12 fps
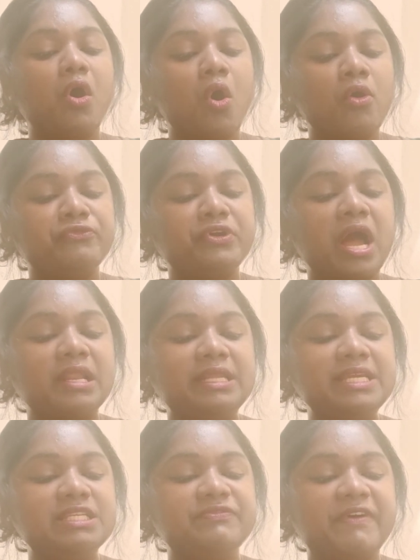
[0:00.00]
of
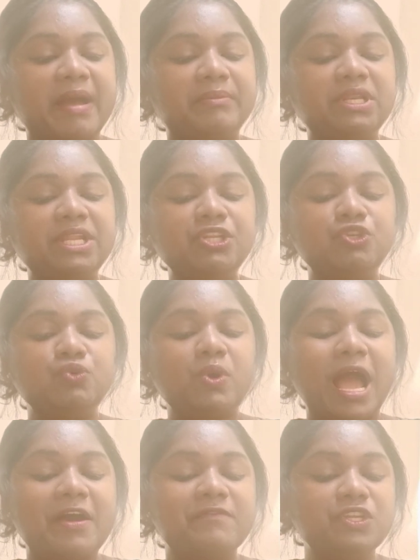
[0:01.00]
Kali's family to
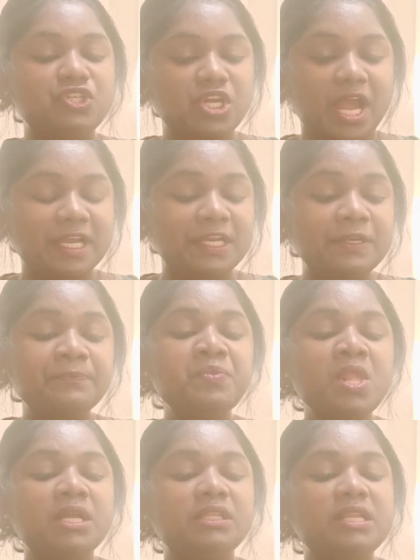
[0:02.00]
have a child. The